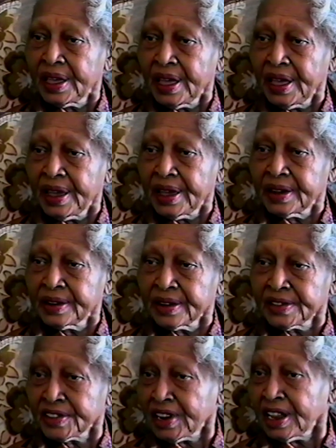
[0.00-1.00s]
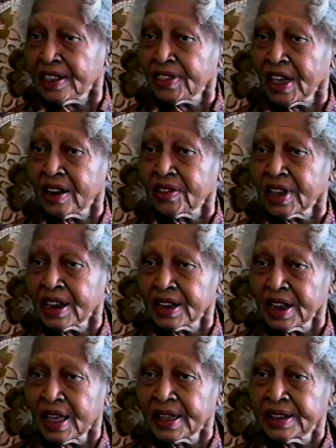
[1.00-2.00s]
and stayed there that
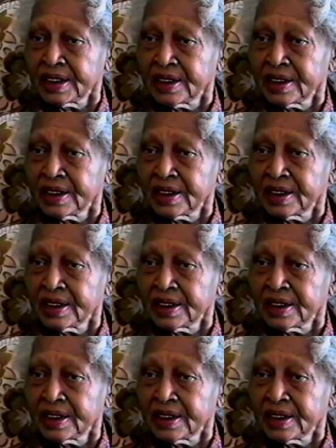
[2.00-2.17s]
night.